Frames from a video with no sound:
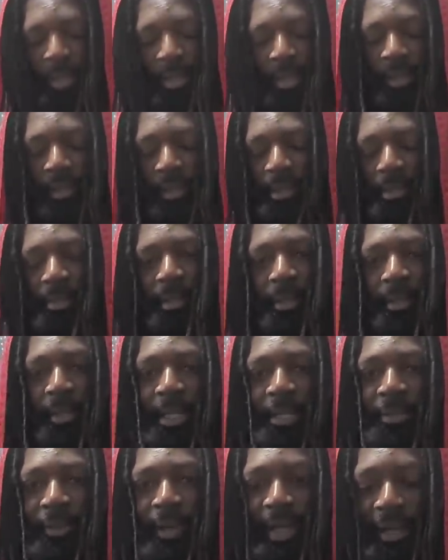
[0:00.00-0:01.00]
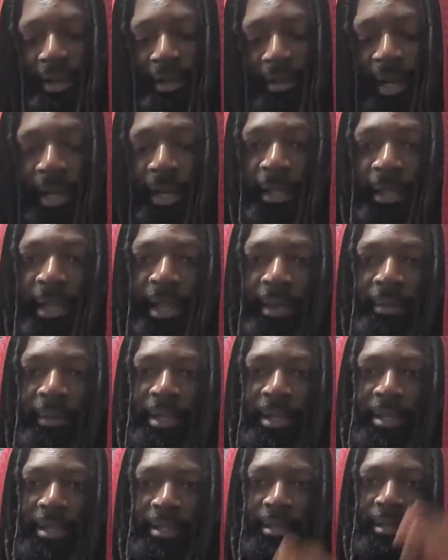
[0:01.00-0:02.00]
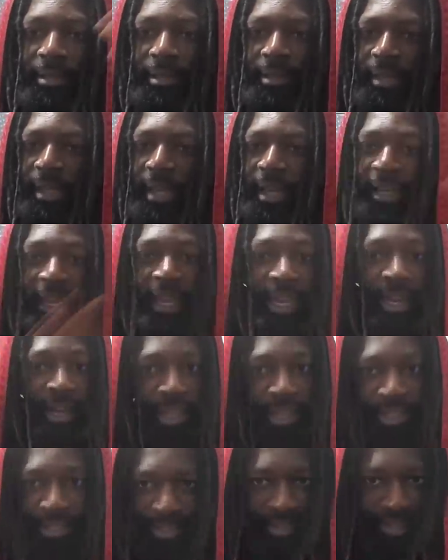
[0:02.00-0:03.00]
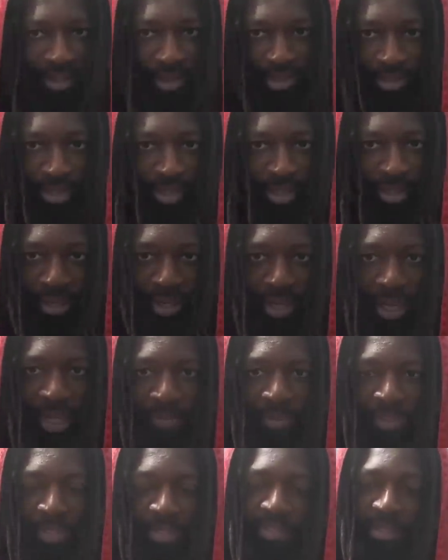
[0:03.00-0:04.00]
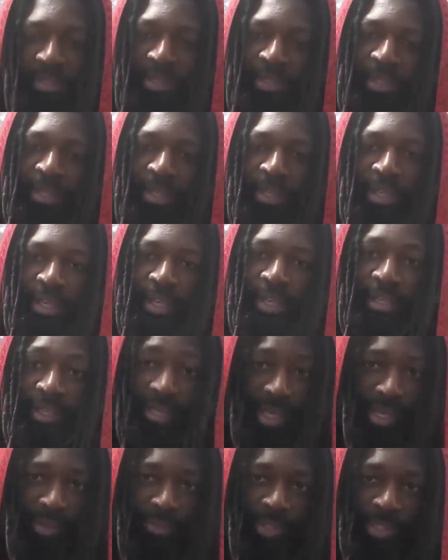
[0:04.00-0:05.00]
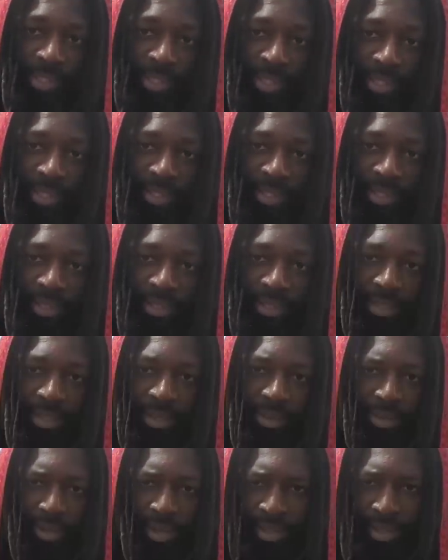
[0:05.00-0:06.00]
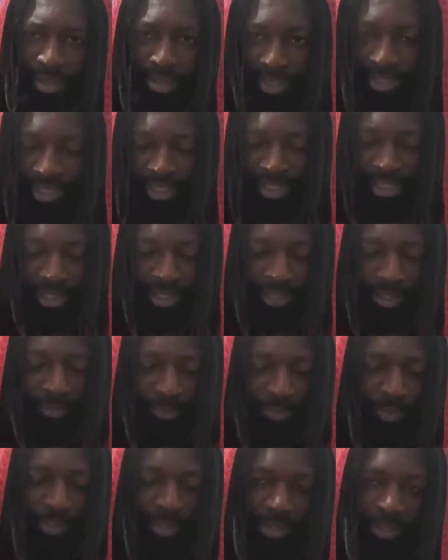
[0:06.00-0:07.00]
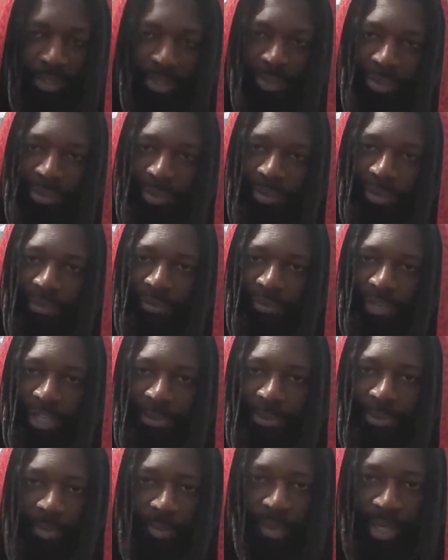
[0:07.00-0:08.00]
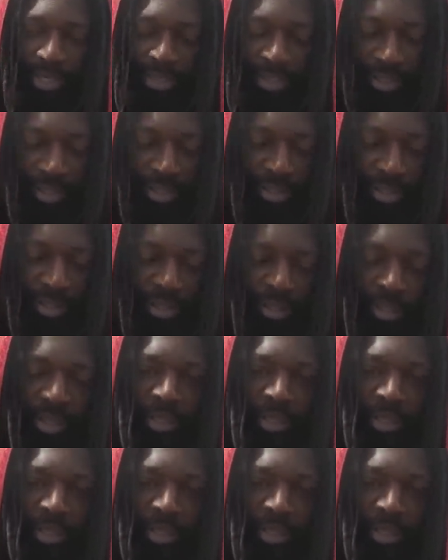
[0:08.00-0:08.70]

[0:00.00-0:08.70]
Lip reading: No, so that's why I created that, because I can't answer all y'all comments in the comment section or in DMs or Facebook Messenger.